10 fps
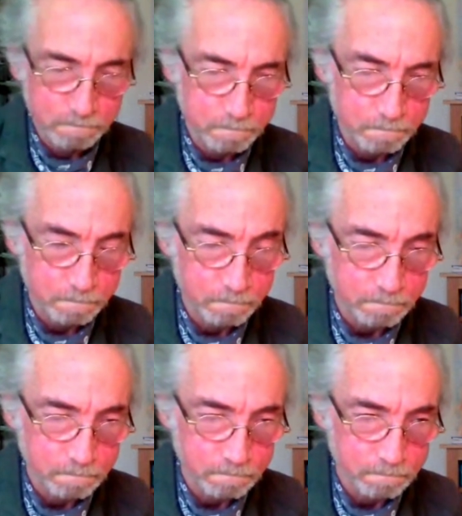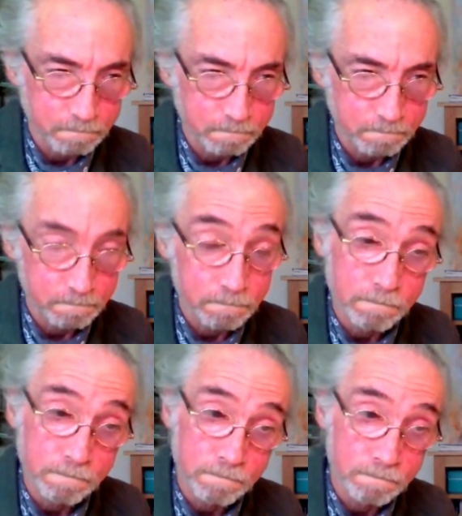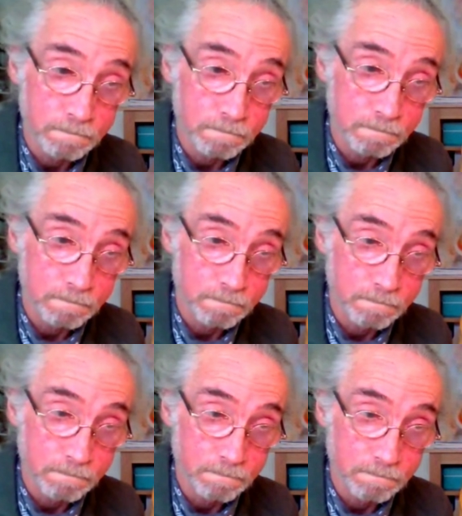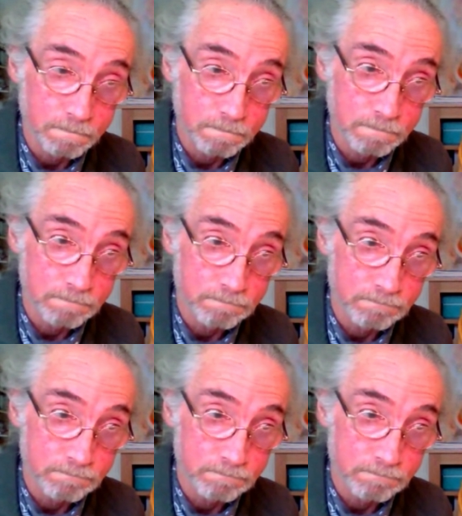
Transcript: (not speaking)